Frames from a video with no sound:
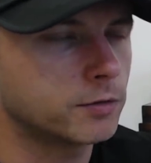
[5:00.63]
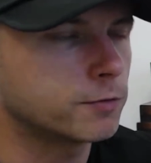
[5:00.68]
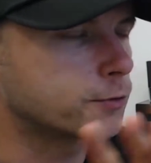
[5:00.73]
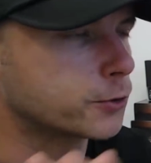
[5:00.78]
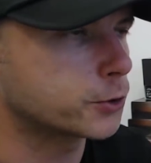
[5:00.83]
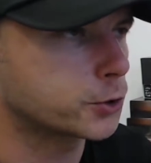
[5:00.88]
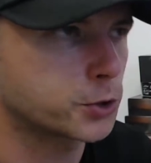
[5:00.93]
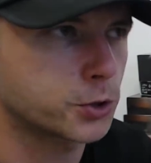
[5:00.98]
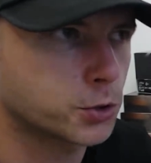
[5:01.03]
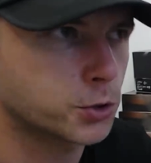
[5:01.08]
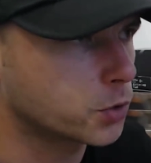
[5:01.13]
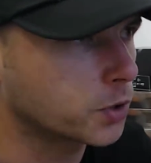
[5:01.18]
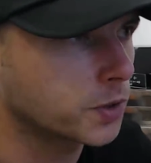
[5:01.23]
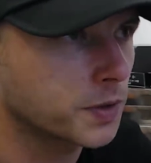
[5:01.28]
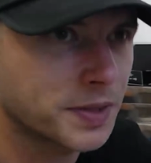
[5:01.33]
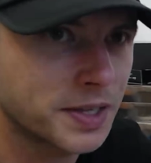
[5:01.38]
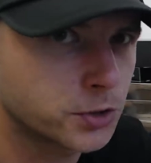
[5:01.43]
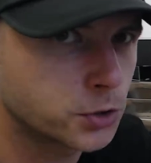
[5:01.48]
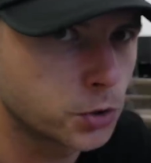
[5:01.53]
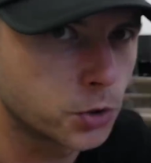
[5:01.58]
for sure
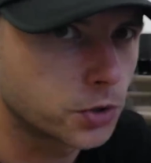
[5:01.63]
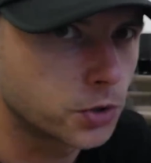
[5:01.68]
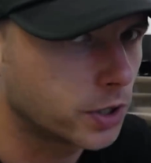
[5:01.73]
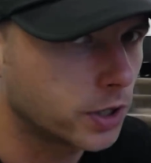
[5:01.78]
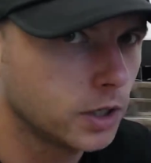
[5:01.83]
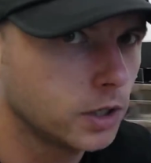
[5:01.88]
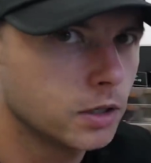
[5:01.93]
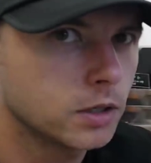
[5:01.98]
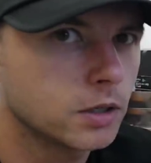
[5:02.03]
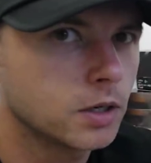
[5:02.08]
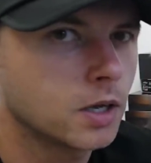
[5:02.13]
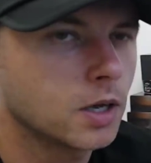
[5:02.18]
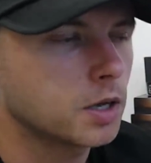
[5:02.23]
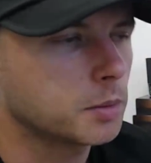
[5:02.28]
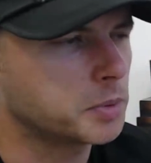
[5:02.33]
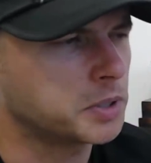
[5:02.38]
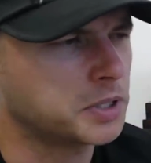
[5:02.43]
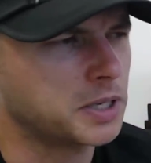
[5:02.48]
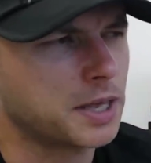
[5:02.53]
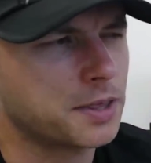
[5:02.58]
stronger than Tourney,
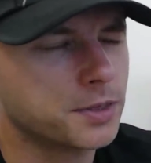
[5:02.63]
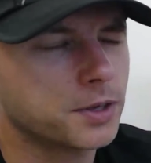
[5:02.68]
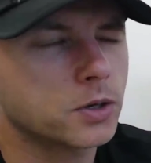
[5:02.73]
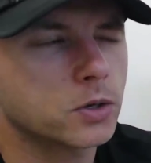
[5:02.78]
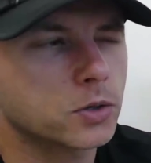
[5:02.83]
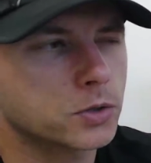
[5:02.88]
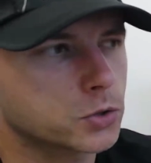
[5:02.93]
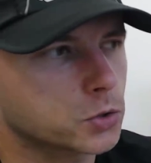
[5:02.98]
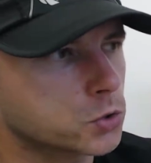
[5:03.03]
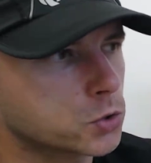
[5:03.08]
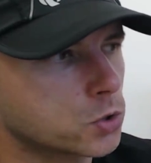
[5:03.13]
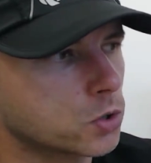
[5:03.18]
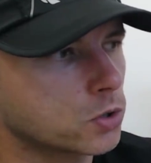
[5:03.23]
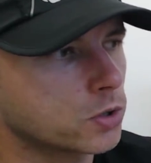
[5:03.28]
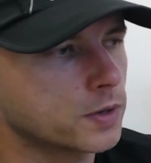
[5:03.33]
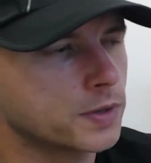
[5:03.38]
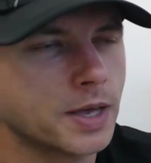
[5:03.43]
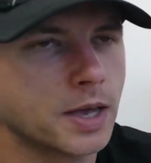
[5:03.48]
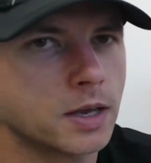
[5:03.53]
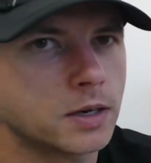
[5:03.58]
but I think also
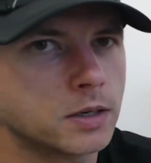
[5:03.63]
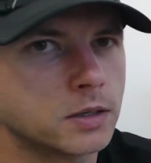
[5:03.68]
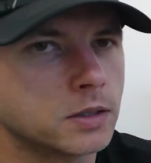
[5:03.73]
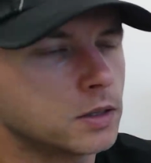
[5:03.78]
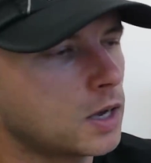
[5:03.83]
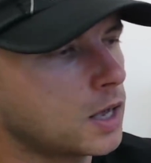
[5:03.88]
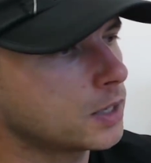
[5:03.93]
stronger than